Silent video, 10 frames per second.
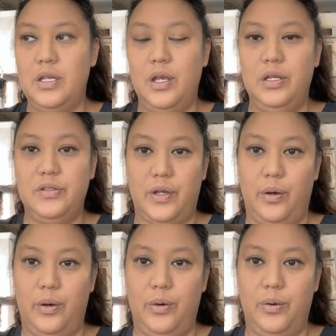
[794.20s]

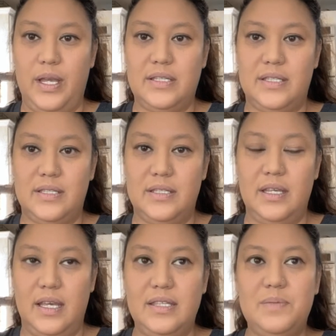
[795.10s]
So it's
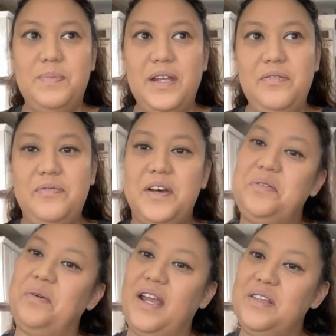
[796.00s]
been a fun
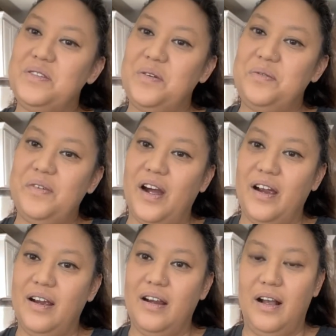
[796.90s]
ride so far.